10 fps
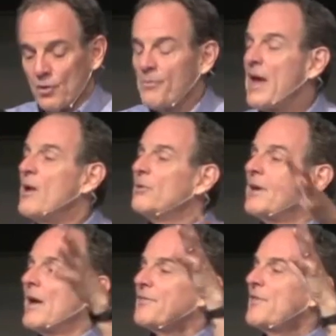whom they
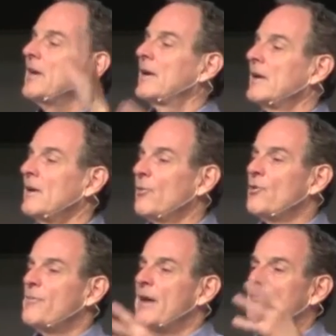would not think, with
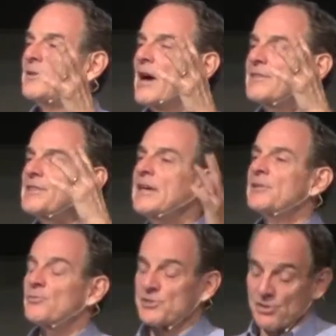whom they would not
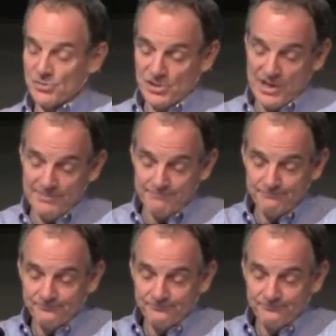think to associate.